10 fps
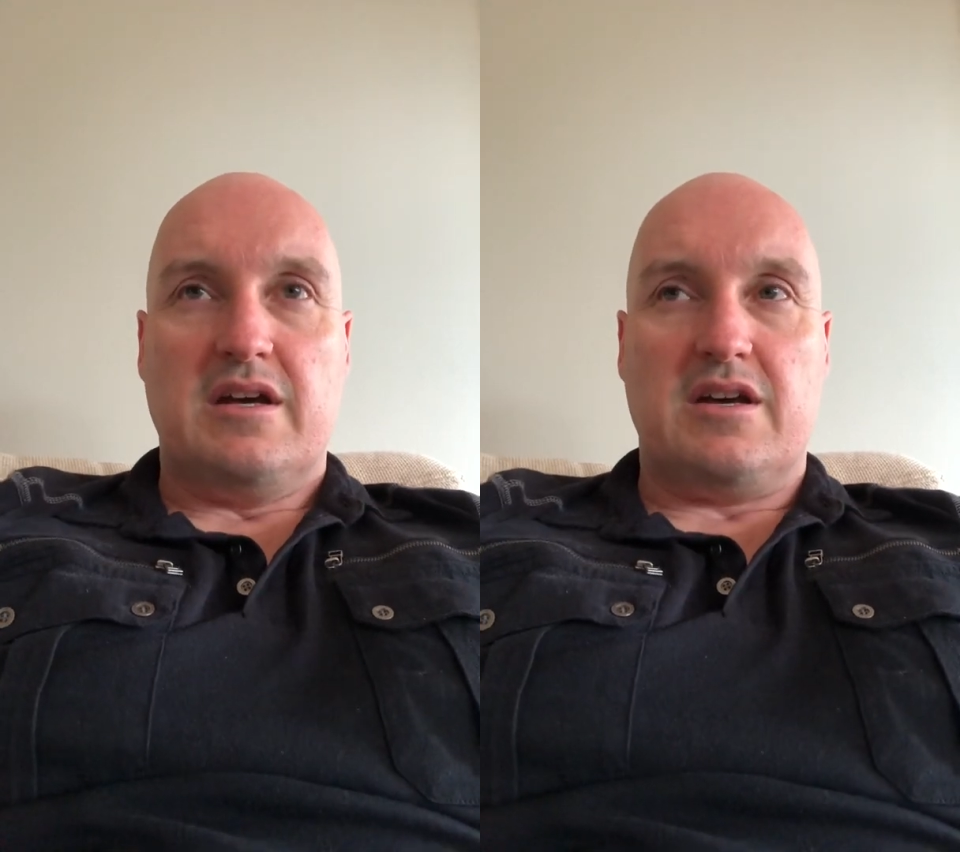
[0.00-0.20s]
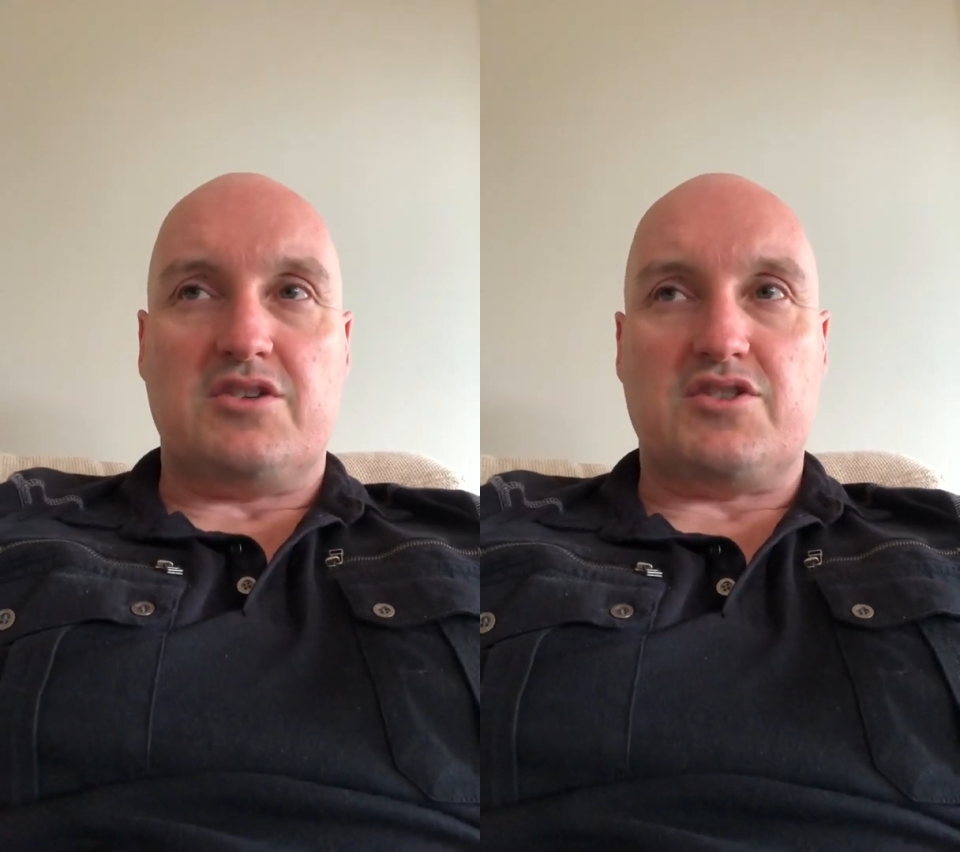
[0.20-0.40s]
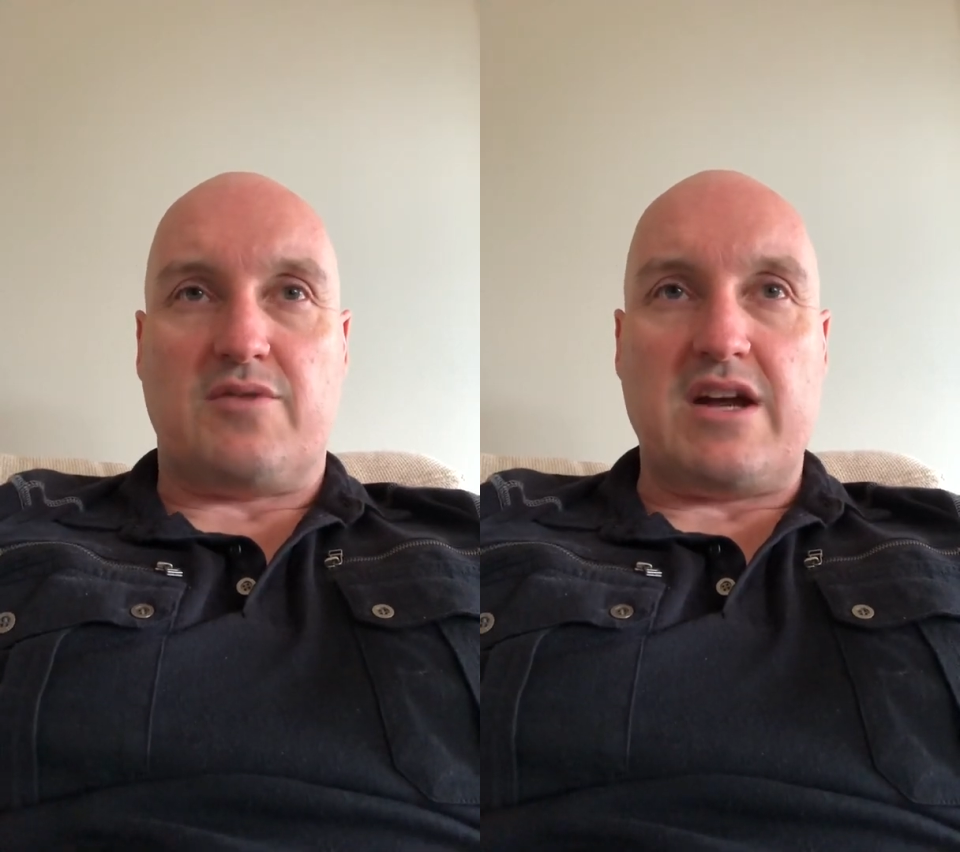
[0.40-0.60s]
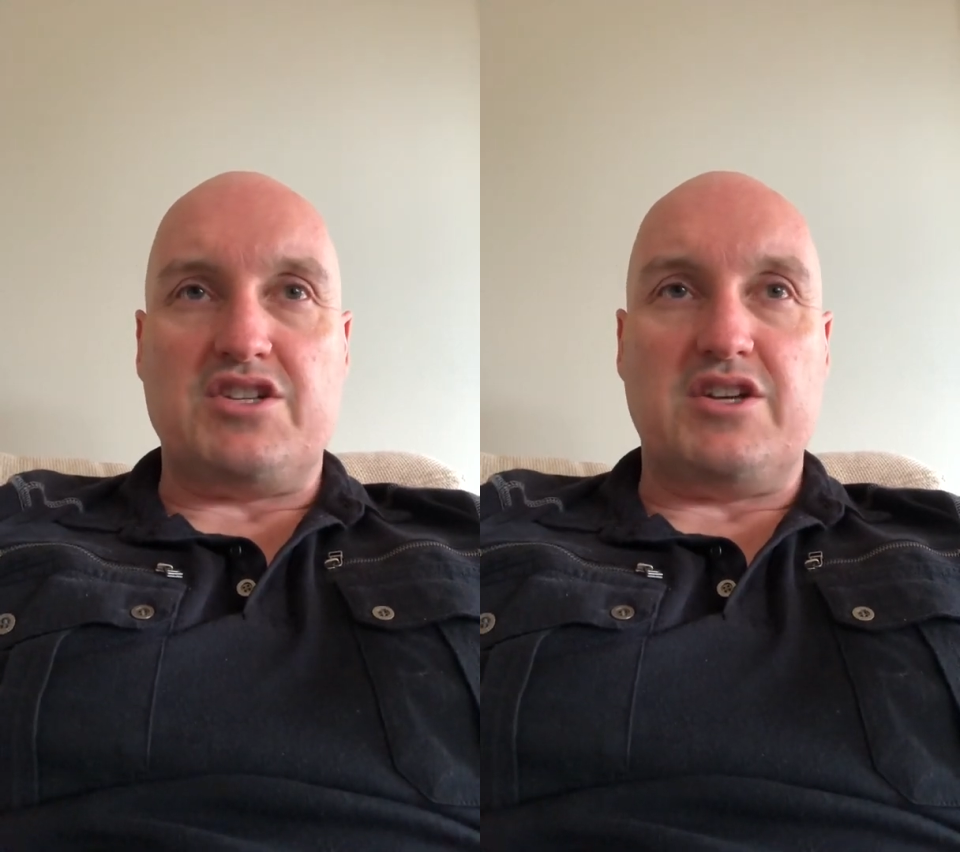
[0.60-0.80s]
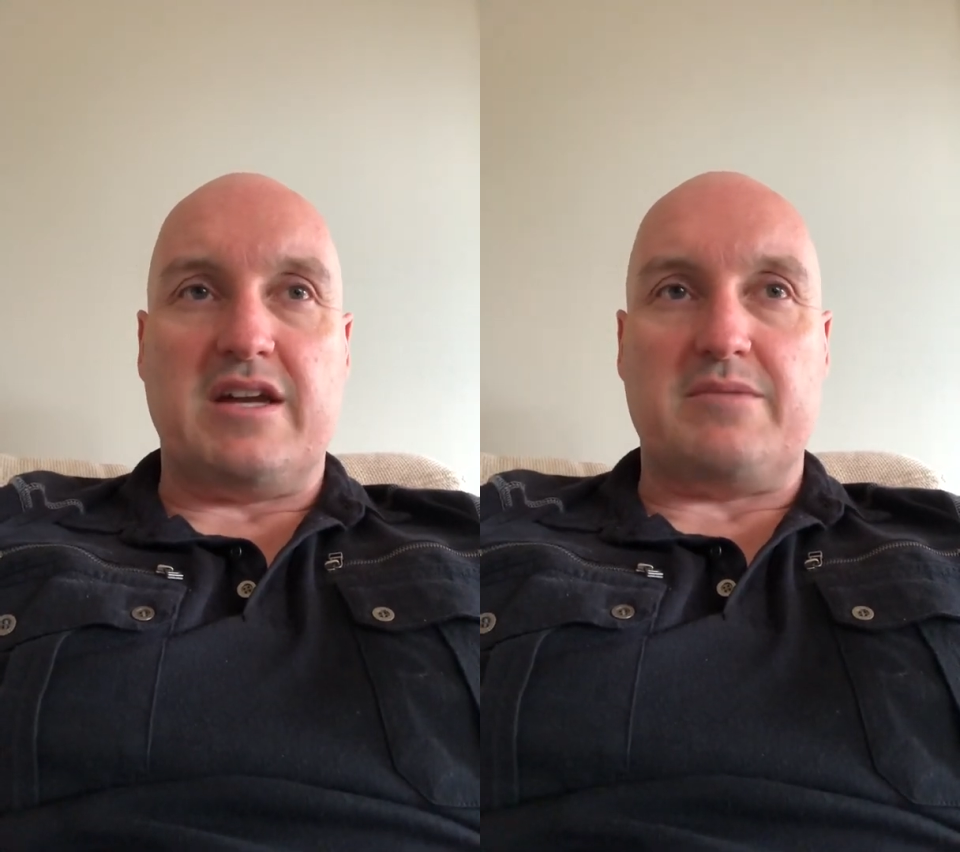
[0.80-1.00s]

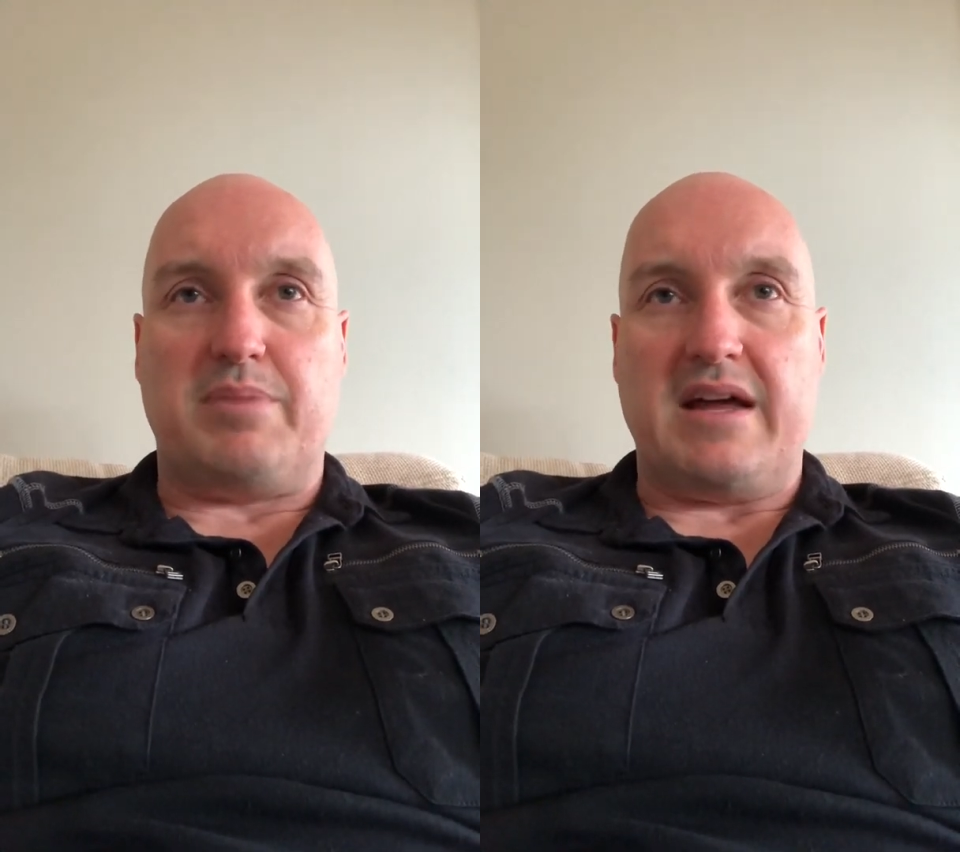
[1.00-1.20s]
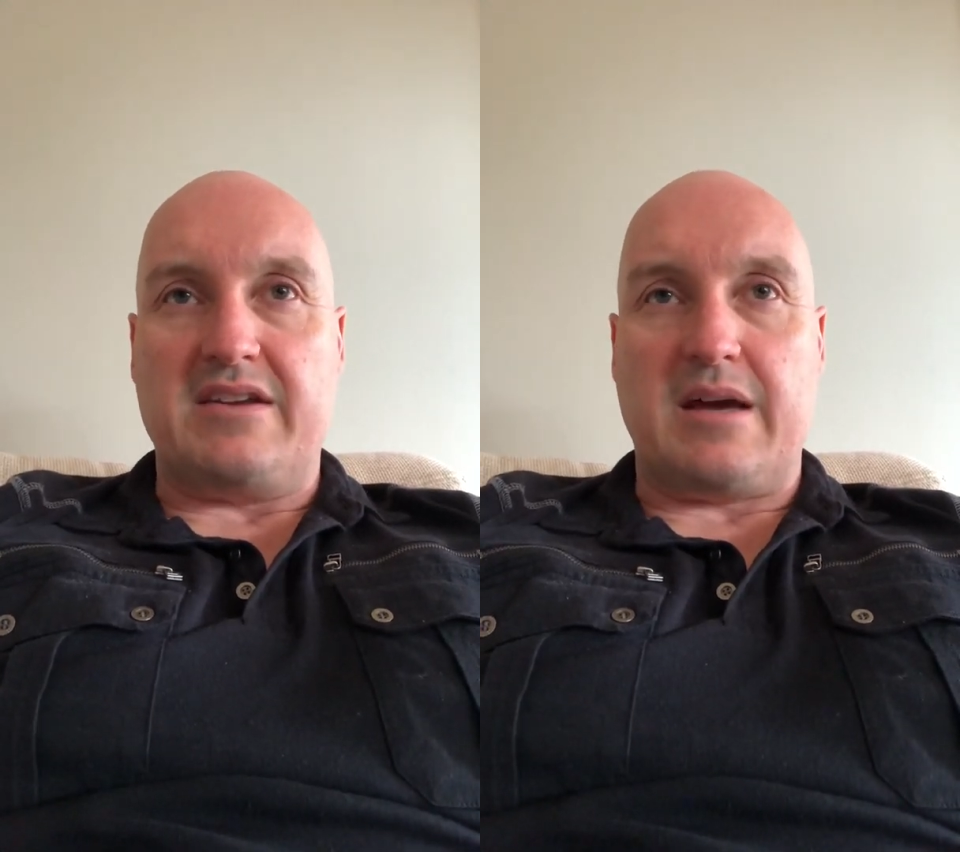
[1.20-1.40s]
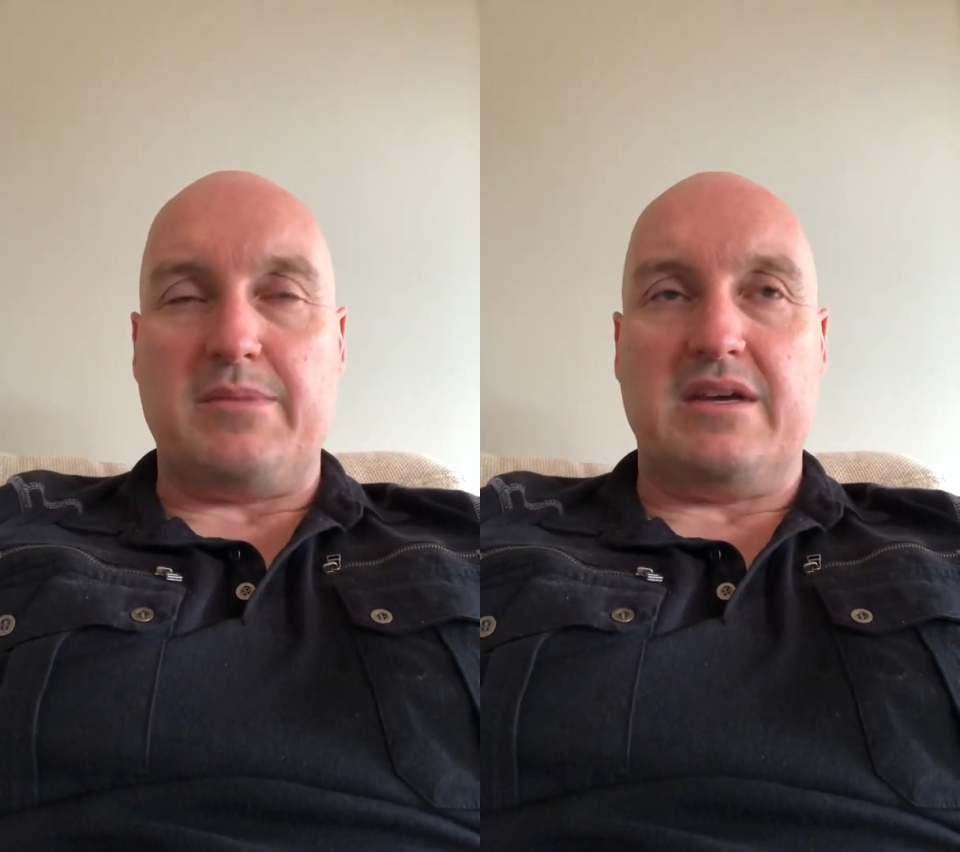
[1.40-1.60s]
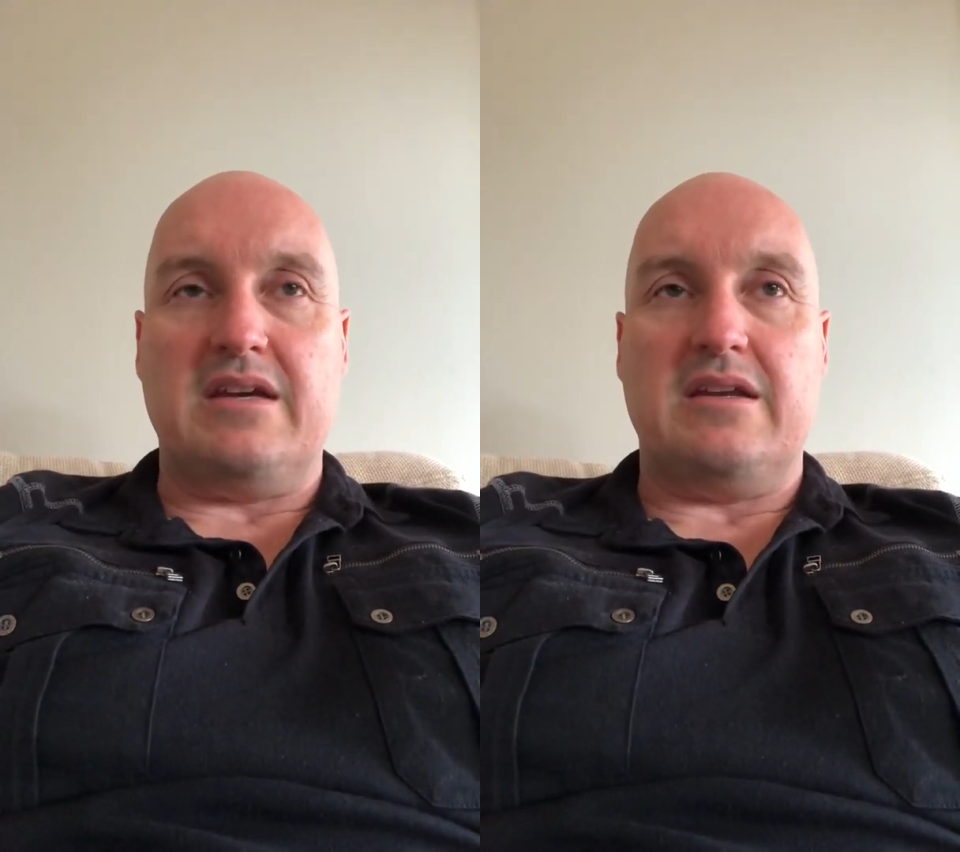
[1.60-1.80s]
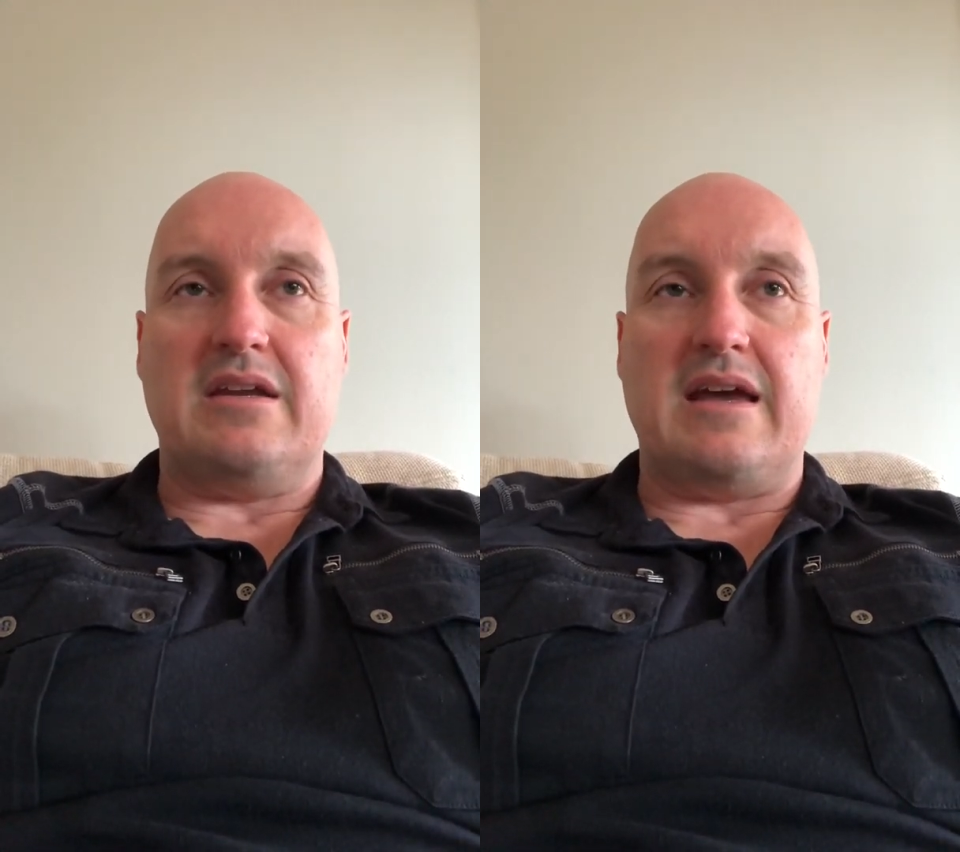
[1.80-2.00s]
scratch, you get blood coming in,